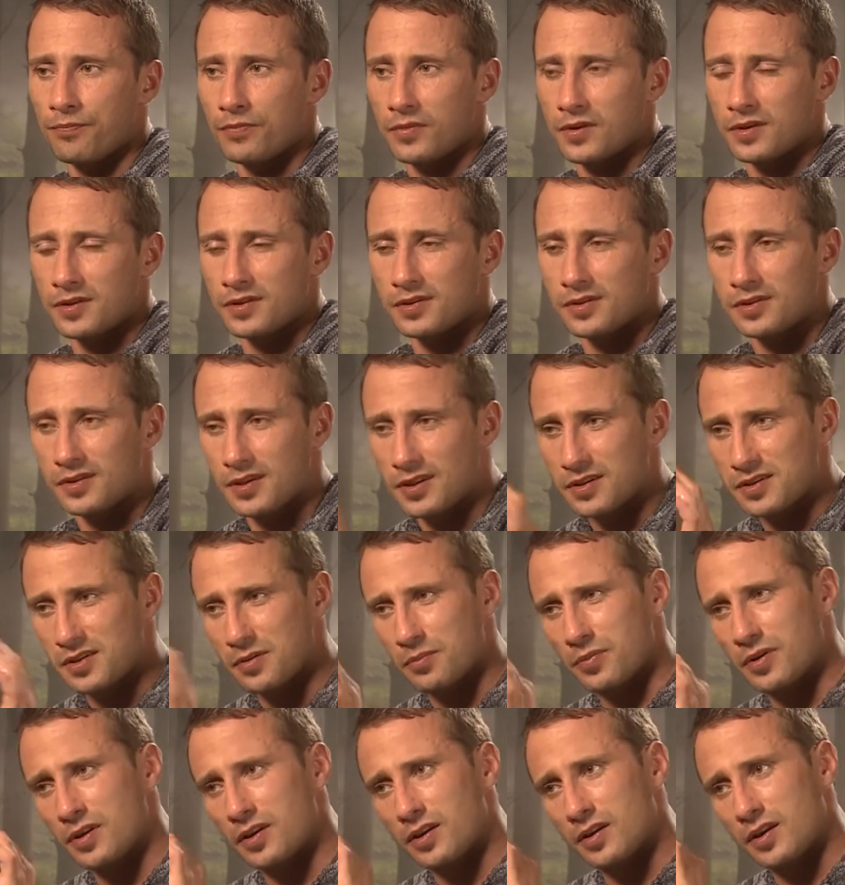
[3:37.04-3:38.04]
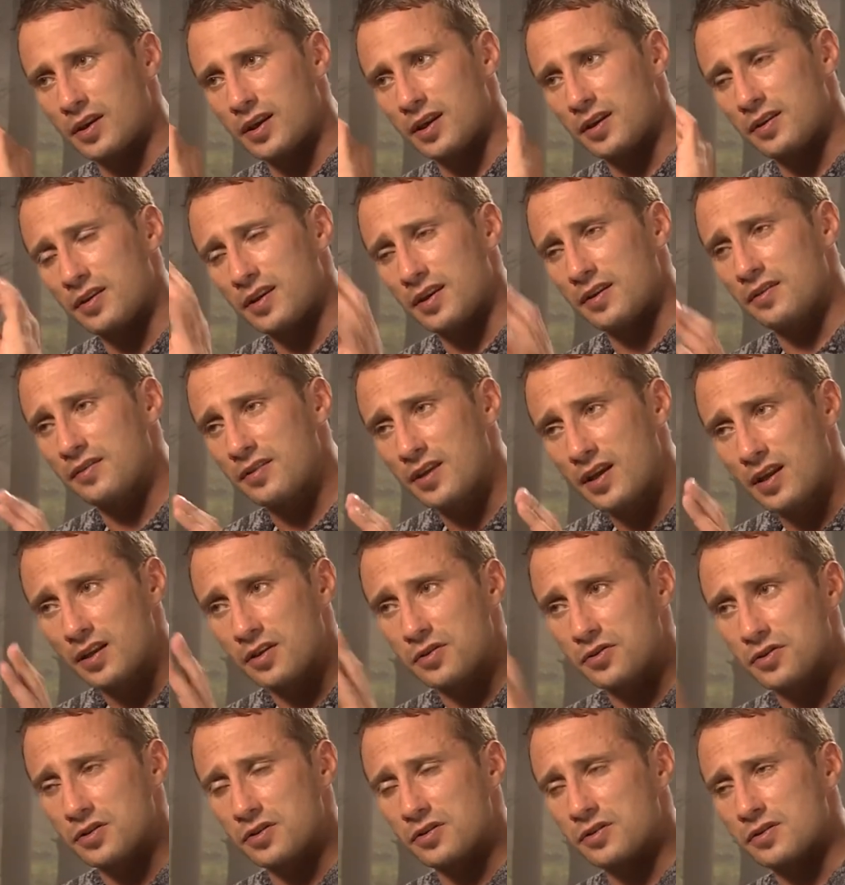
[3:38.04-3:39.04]
the sensibility and the
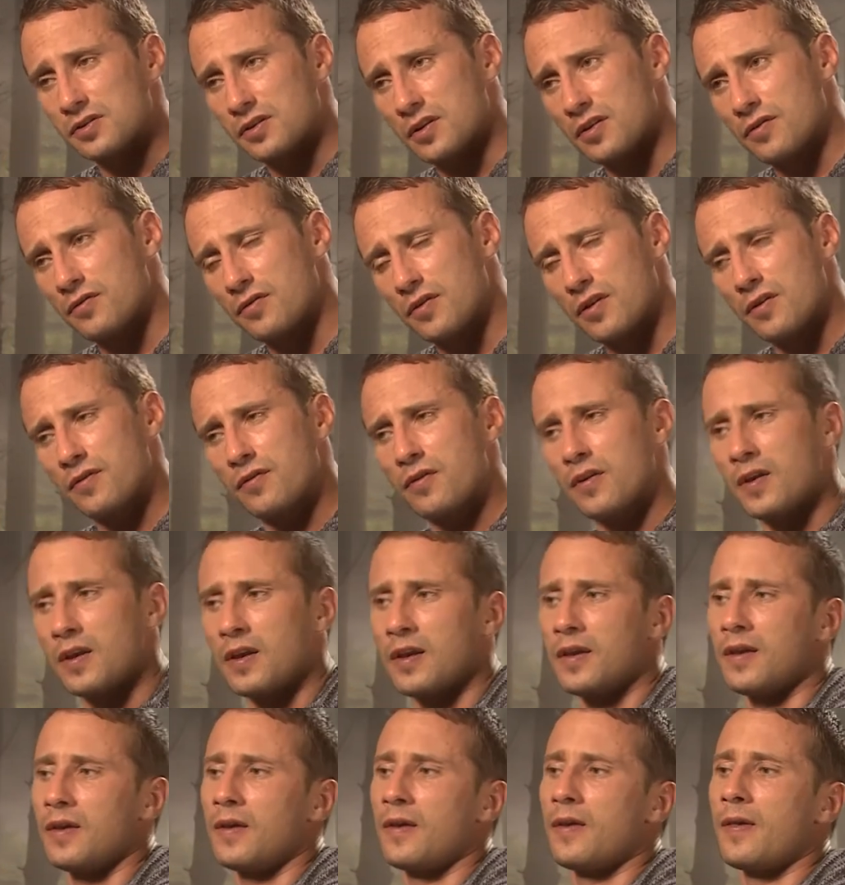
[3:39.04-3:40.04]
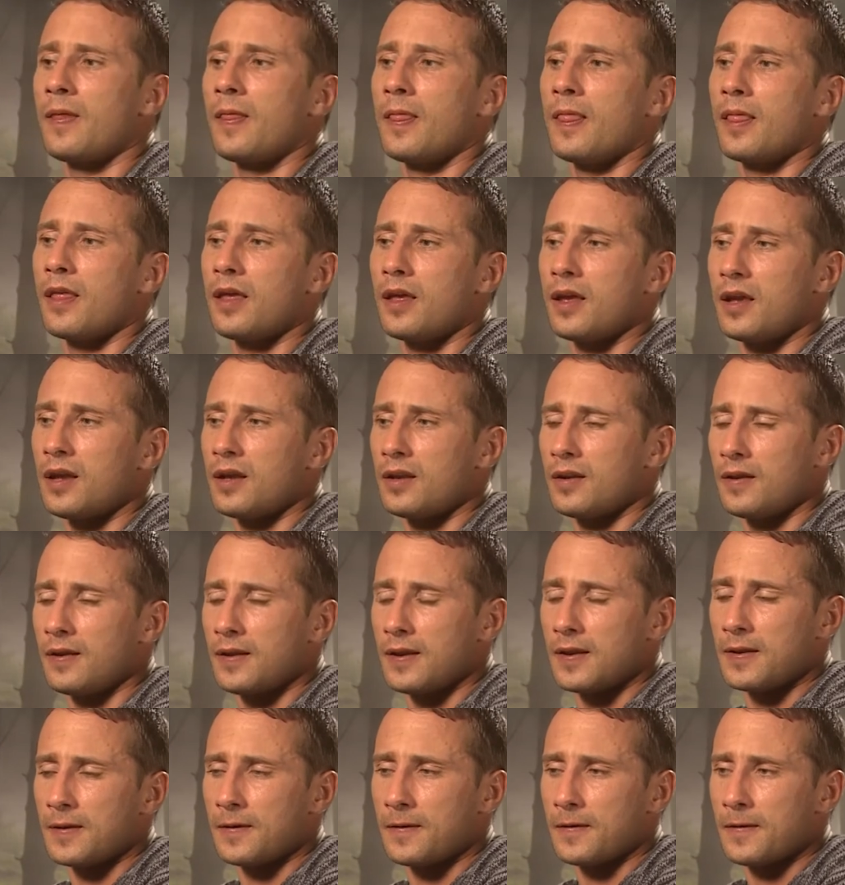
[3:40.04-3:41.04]
intelligence of, of and
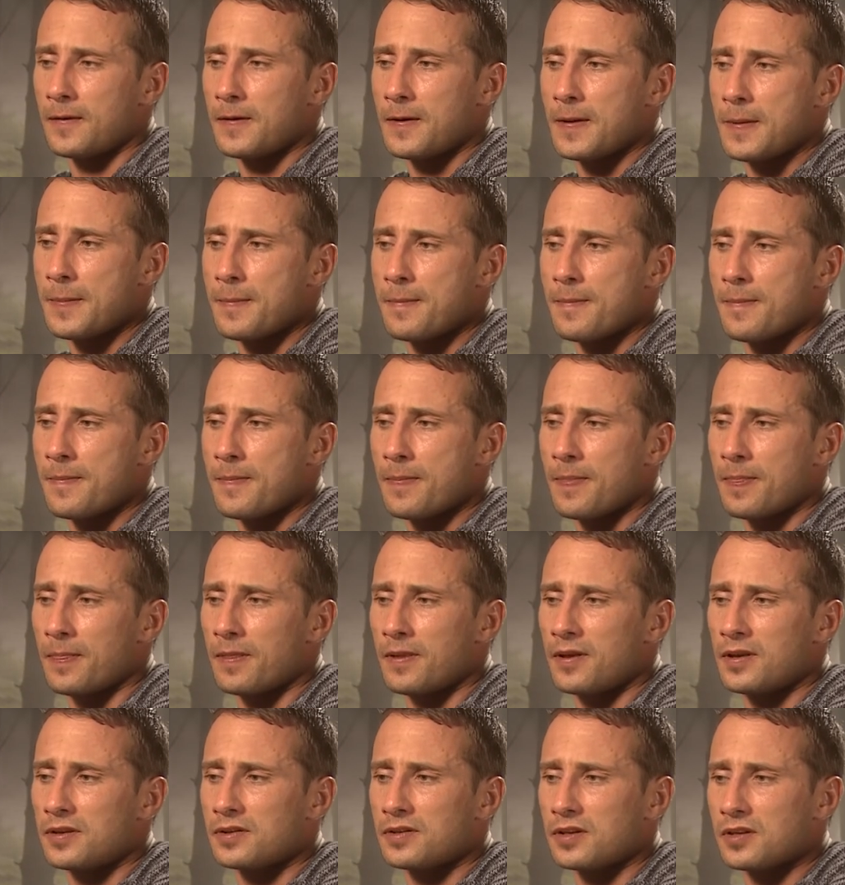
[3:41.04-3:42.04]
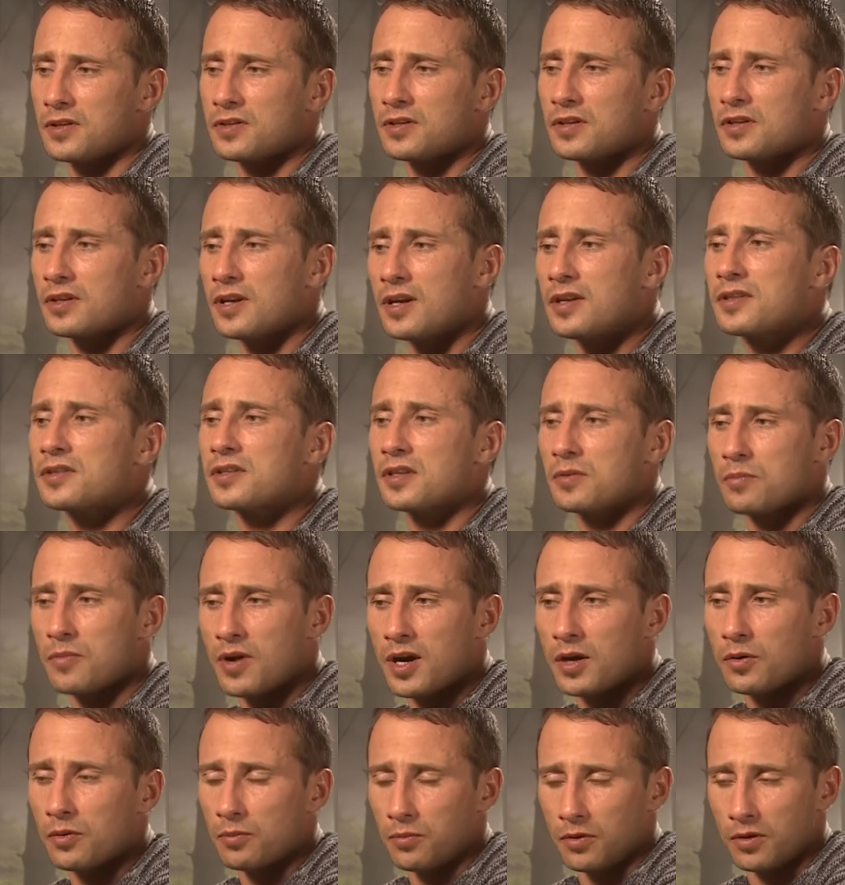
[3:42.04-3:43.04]
and um, it's it's it's
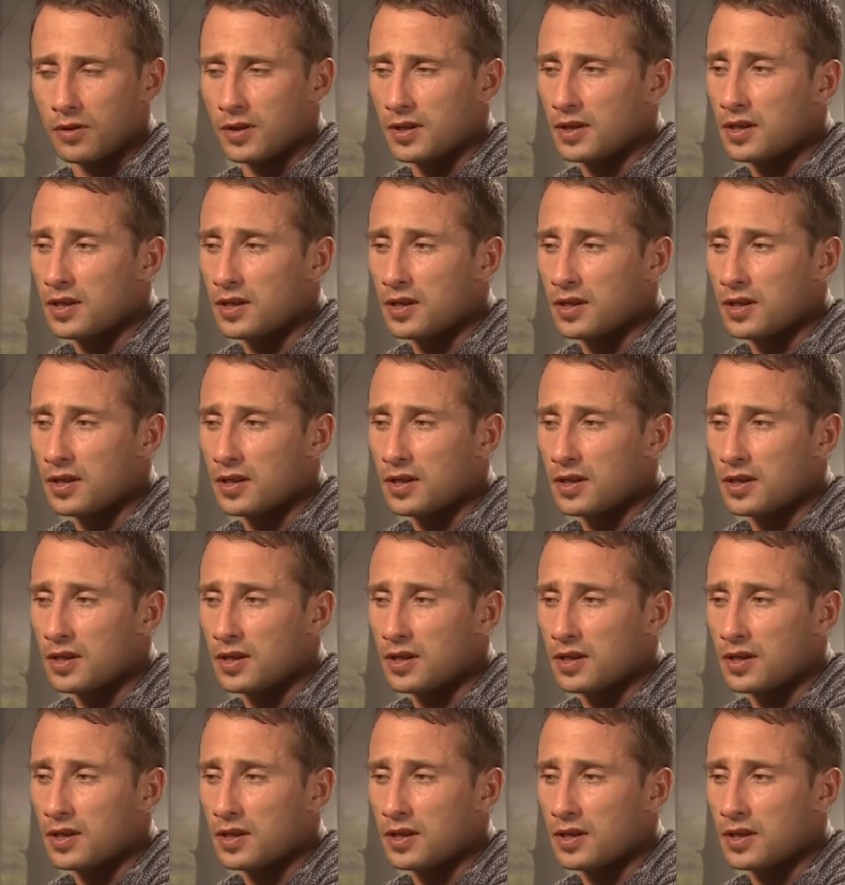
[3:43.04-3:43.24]
admirable.